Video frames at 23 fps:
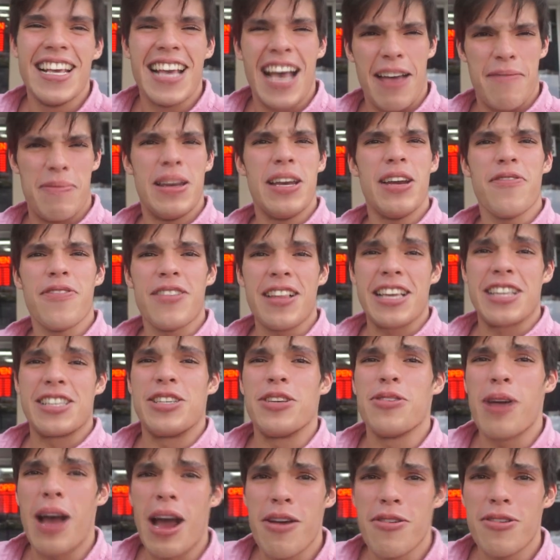I've been here for like
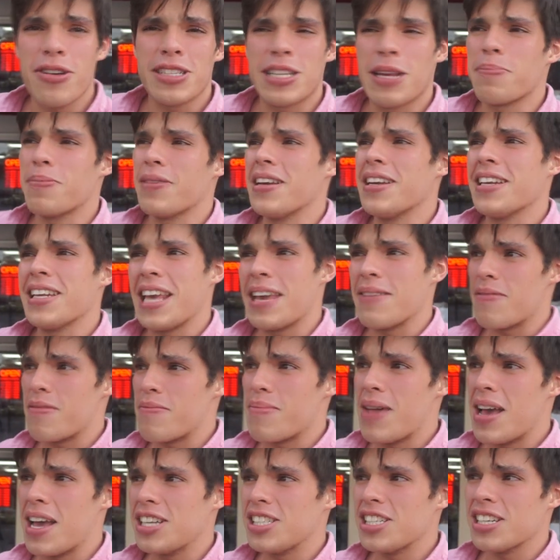two hours. I played a game of
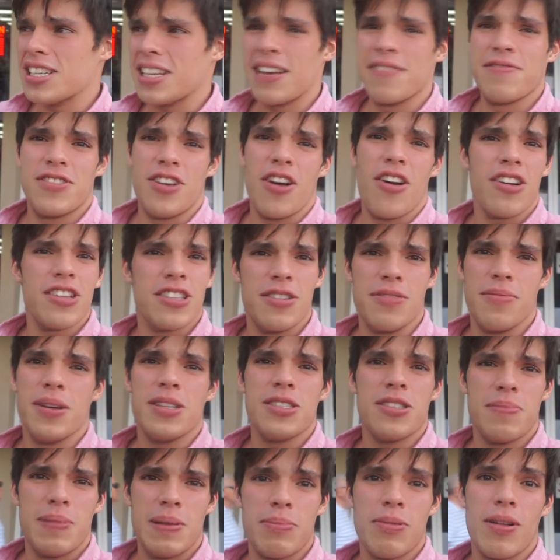Magic. I've talked to a
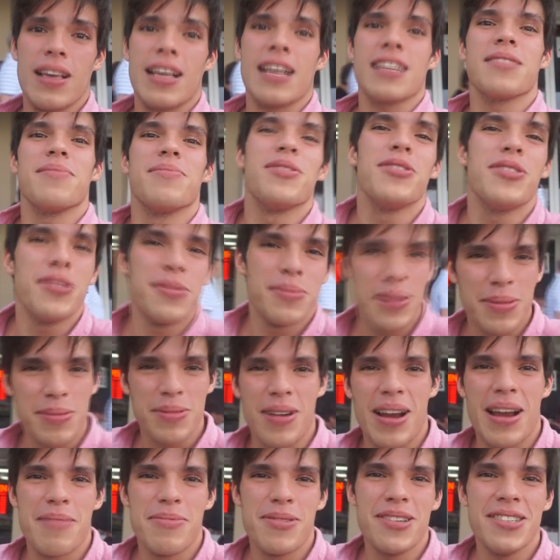bunch of people. I got some YouTube
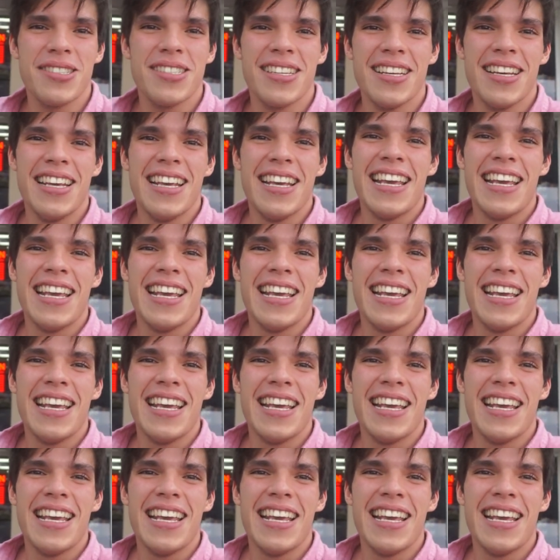subscribers.